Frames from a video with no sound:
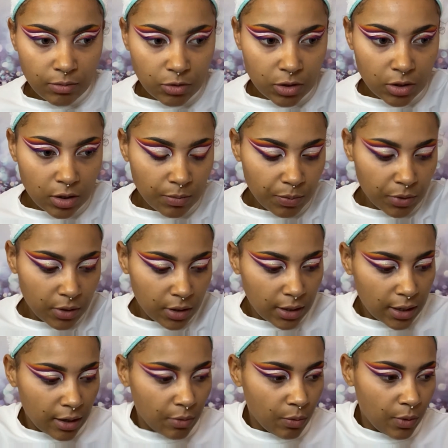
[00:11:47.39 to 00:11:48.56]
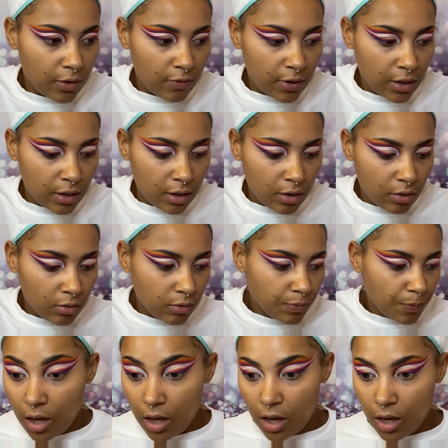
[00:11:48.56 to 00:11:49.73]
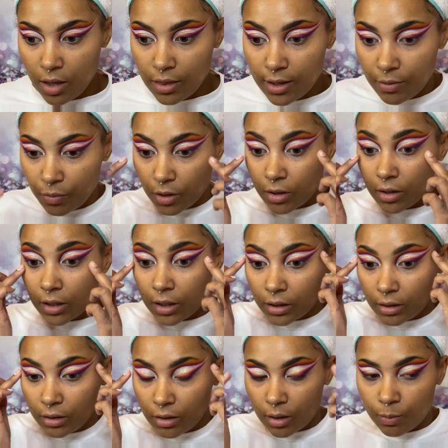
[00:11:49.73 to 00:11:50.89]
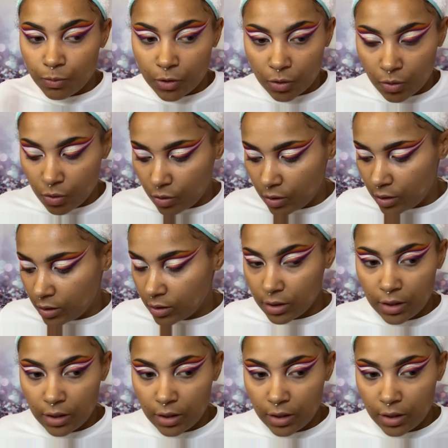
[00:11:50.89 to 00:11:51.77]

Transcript: I'm just gonna put it like away right now, and then we're gonna clean up the corners.